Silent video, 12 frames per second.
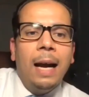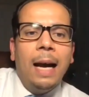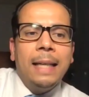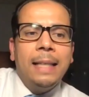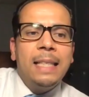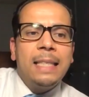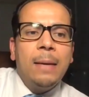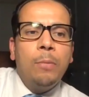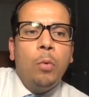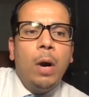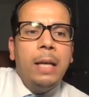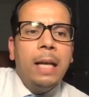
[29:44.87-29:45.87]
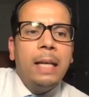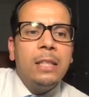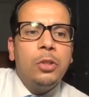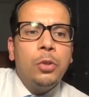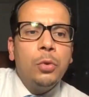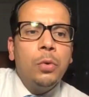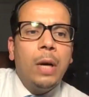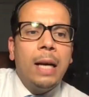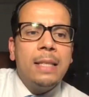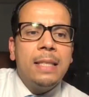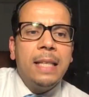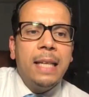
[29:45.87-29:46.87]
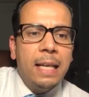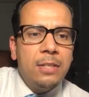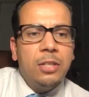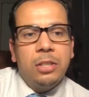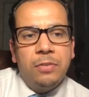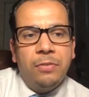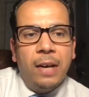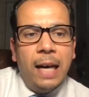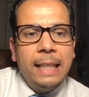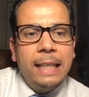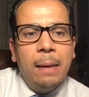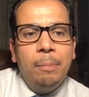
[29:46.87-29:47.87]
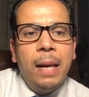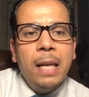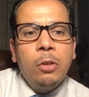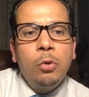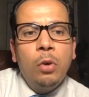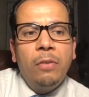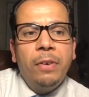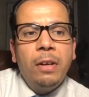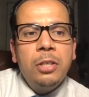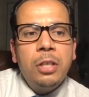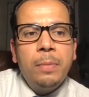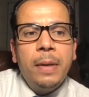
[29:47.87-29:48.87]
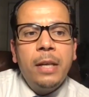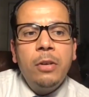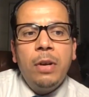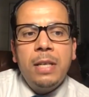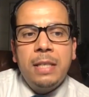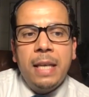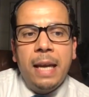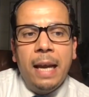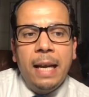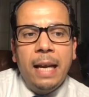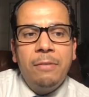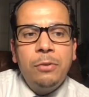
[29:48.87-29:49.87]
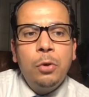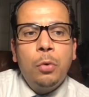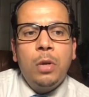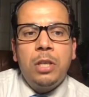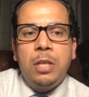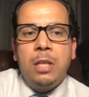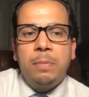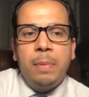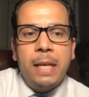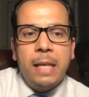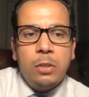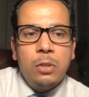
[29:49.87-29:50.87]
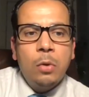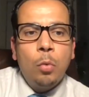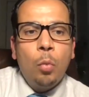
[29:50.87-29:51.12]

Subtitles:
I did step 1 and 2 and CS certified. I'm planning to do a fellowship in USA. I have 2 questions, please.